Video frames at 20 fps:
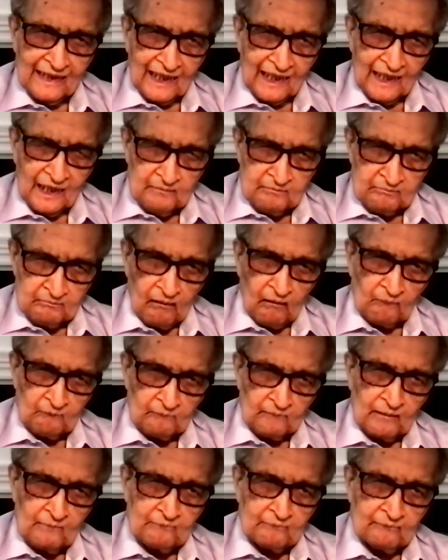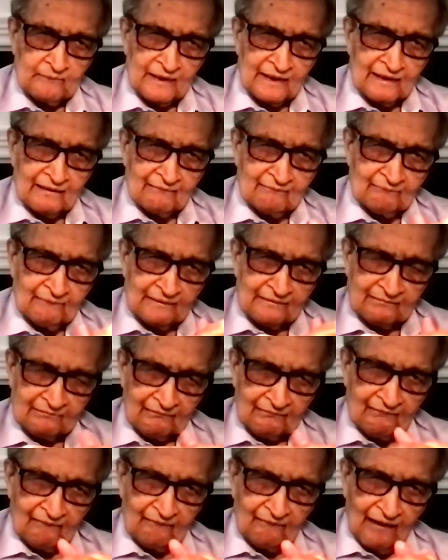a problem which
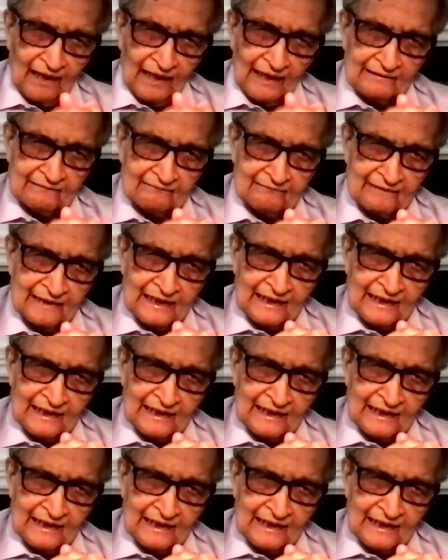requires